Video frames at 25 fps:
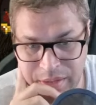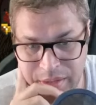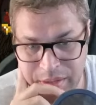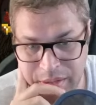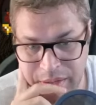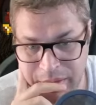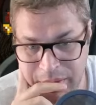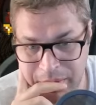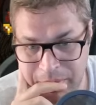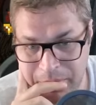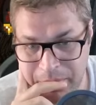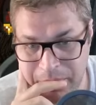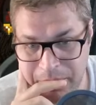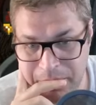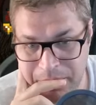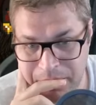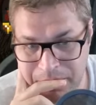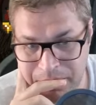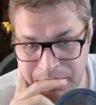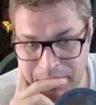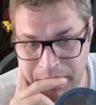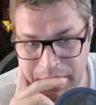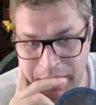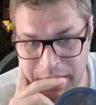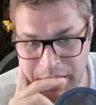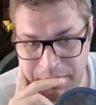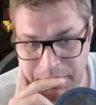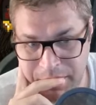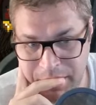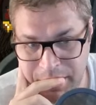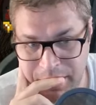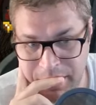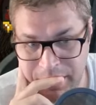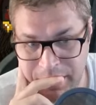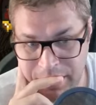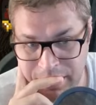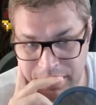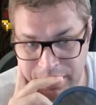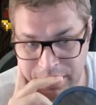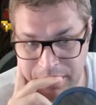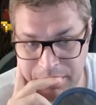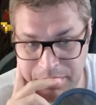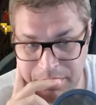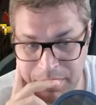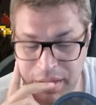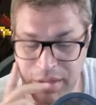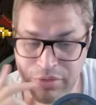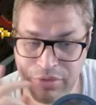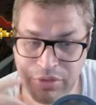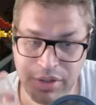Yeah. Enemy is
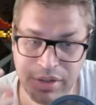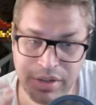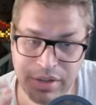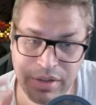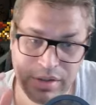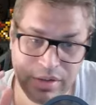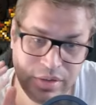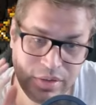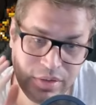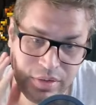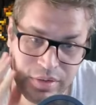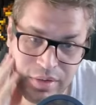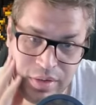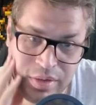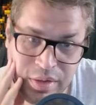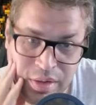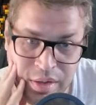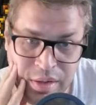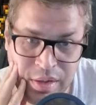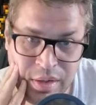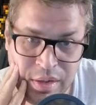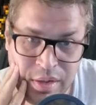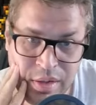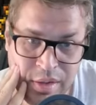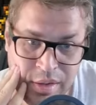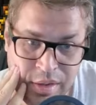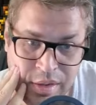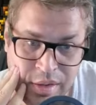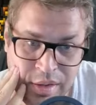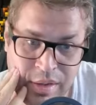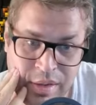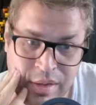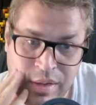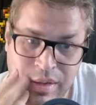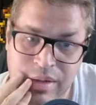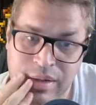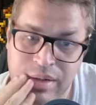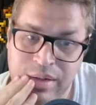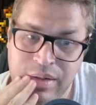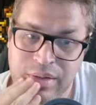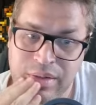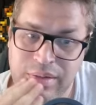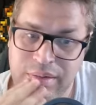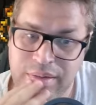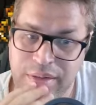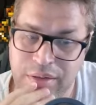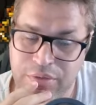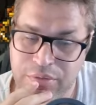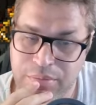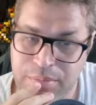debuffing us.
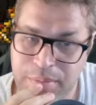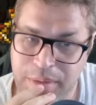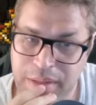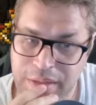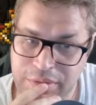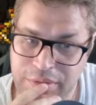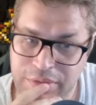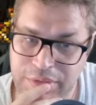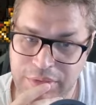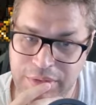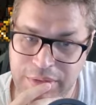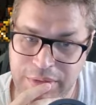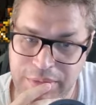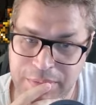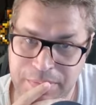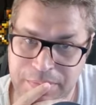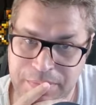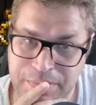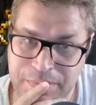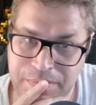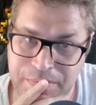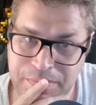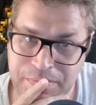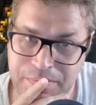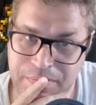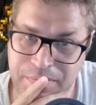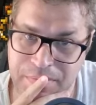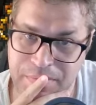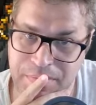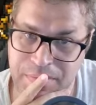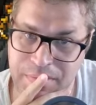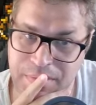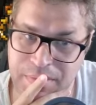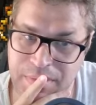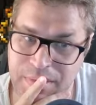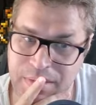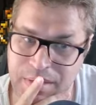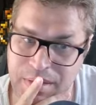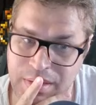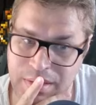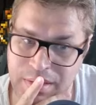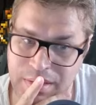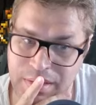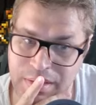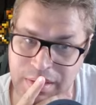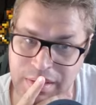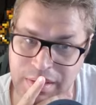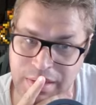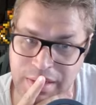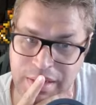Self-buffing.
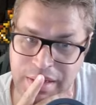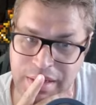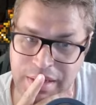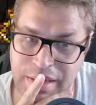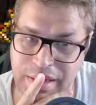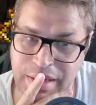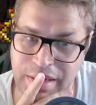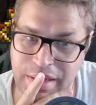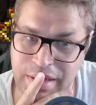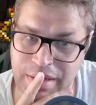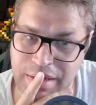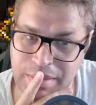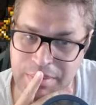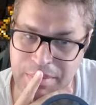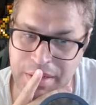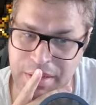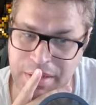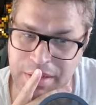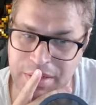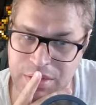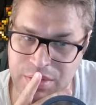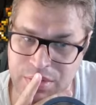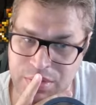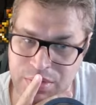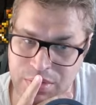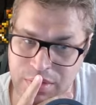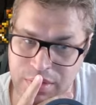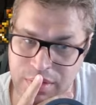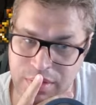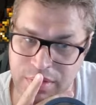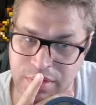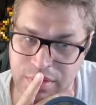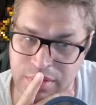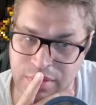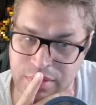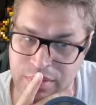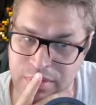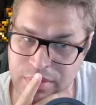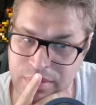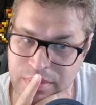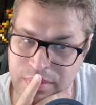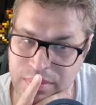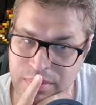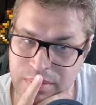In the end, he managed to do this.